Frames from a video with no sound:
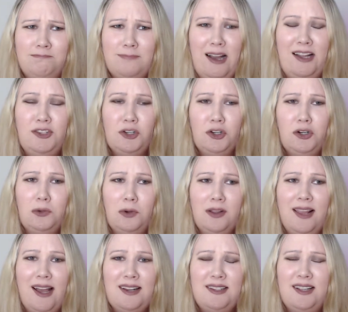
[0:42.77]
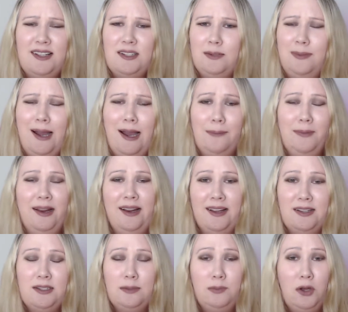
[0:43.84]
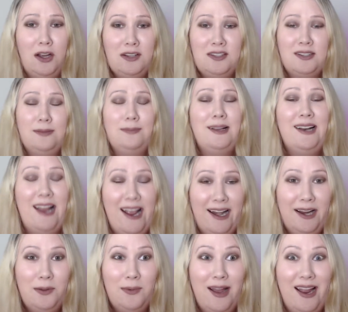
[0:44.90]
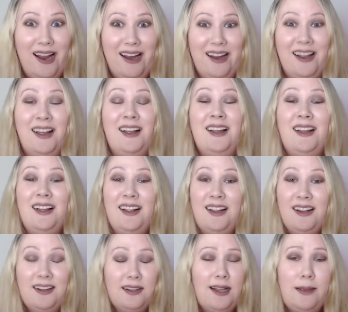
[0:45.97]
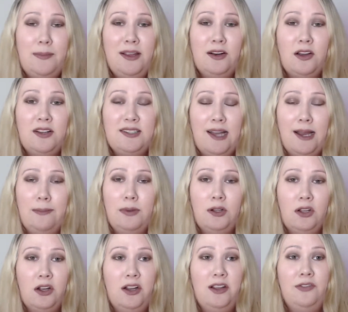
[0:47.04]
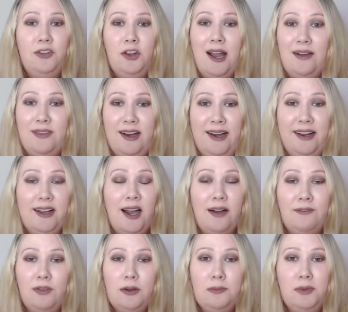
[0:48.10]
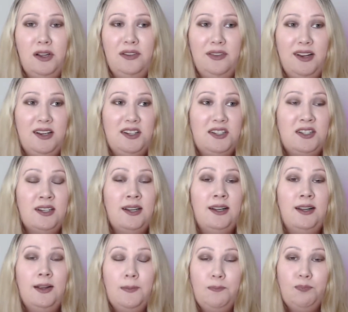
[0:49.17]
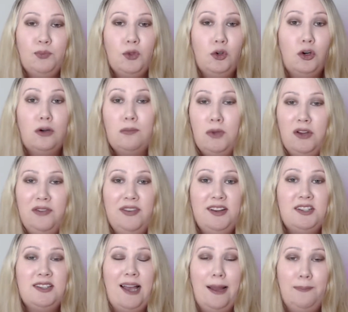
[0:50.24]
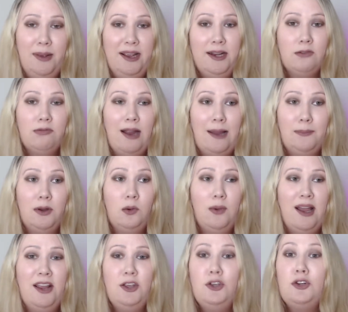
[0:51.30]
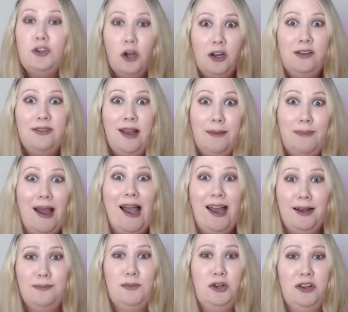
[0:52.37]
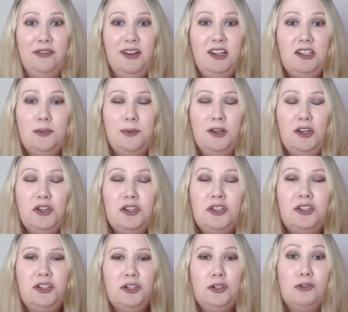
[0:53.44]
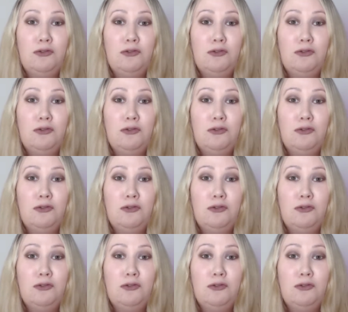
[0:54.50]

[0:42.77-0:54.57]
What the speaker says: I don't know what that says about me as a person, but anyway, let me know down below if you have any comfort movies or movies like Peter Rabbit where you know they're bad movies, but you still